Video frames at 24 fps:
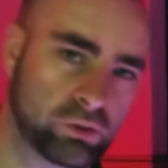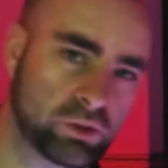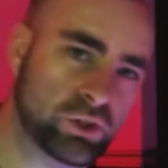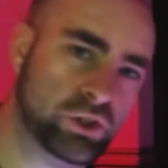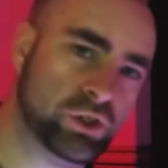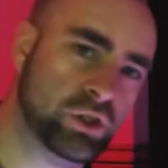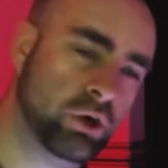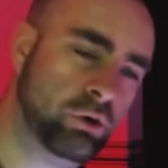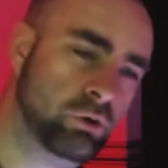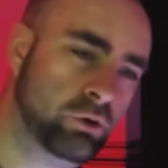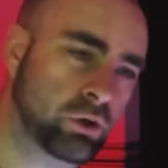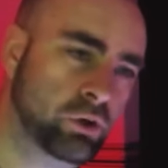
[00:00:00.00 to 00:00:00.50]

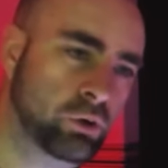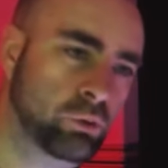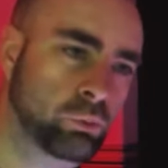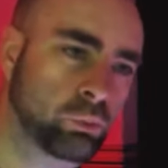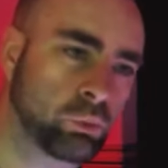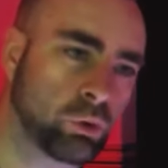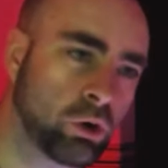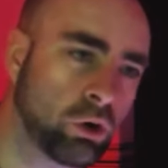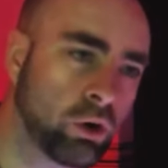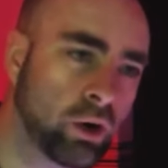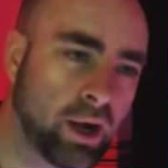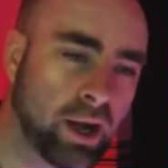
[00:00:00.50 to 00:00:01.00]
show you
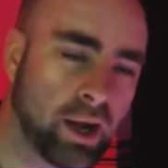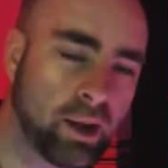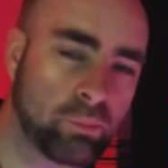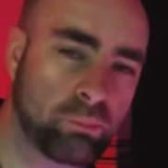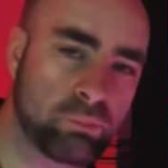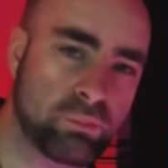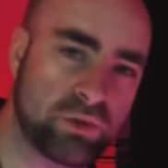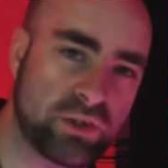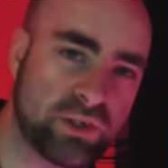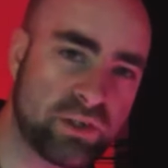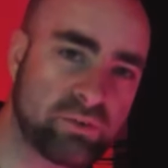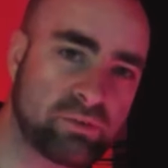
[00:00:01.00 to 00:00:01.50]
what
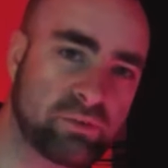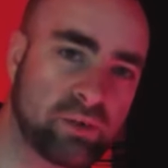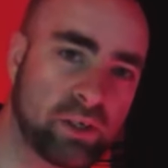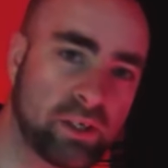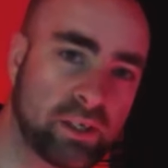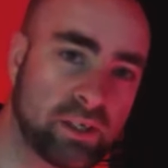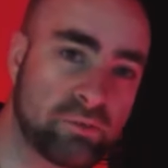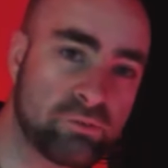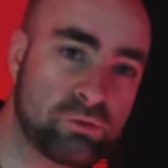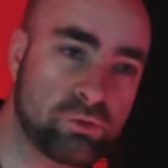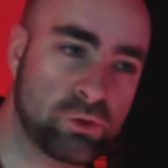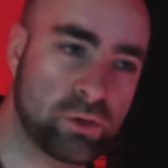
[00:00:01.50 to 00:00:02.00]
happens if I
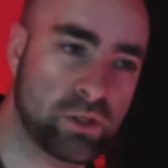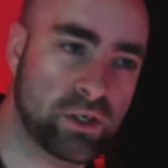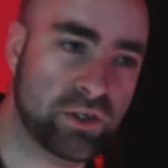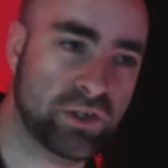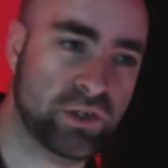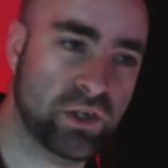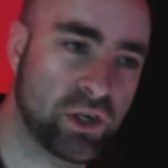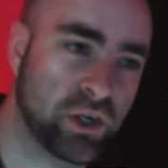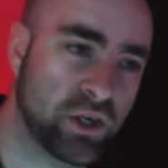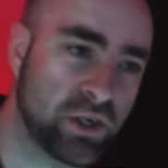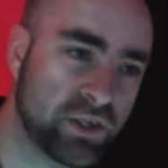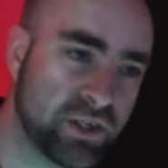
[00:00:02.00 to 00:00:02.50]
leave
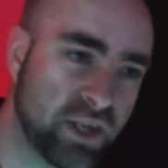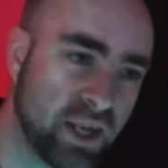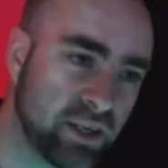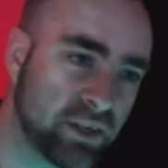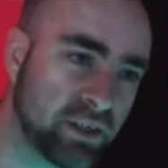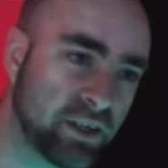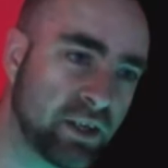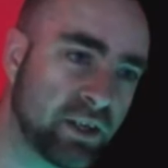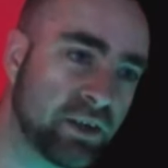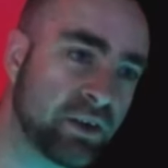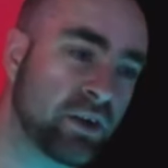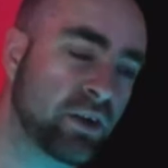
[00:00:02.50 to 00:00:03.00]
treats
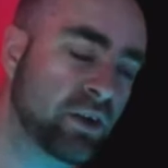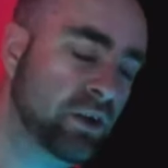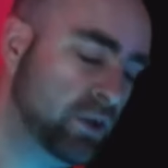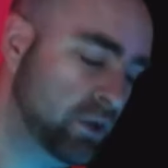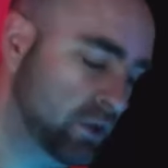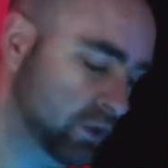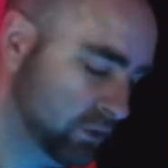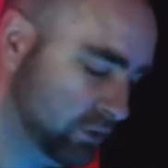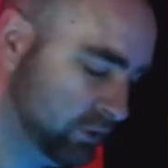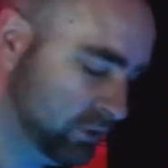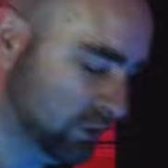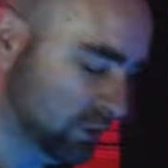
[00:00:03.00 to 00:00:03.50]
unattended,
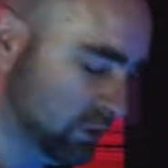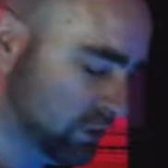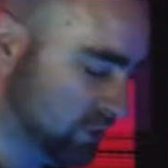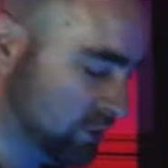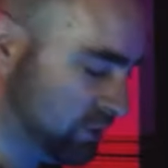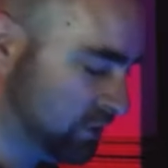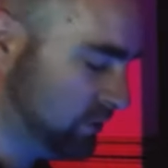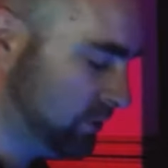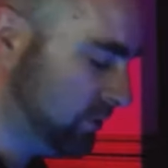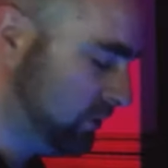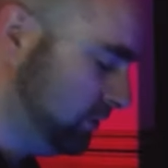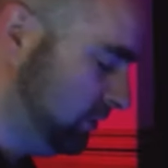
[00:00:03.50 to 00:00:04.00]

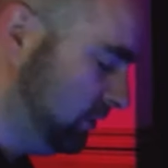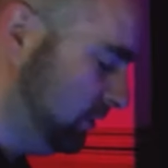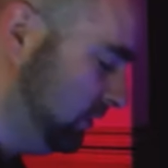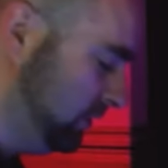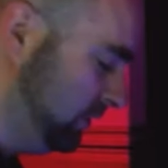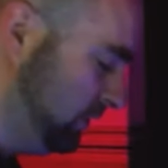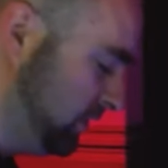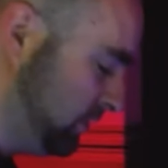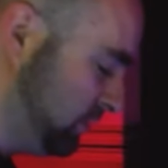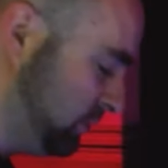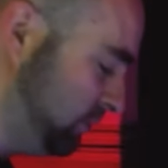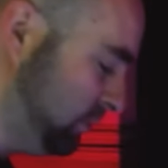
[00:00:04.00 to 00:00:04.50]
because
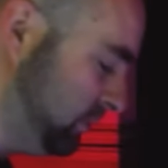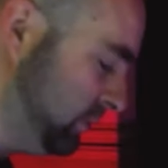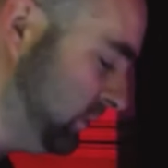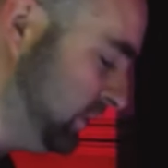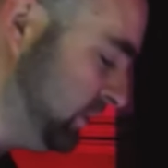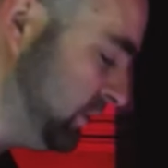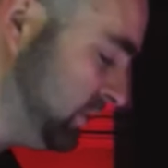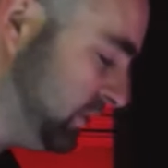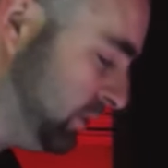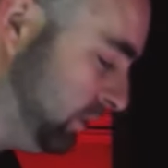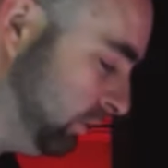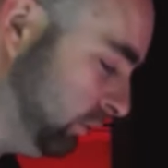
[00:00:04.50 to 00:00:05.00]
this
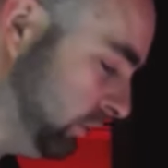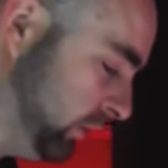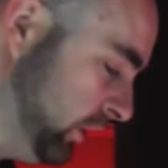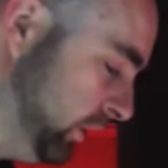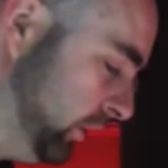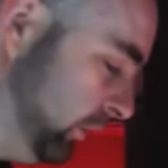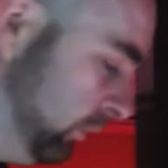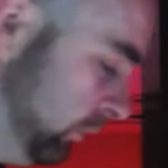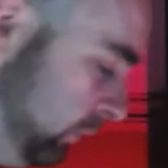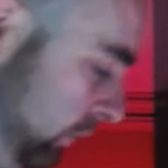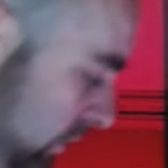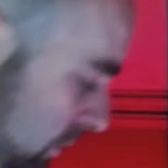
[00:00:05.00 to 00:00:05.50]
doggo, as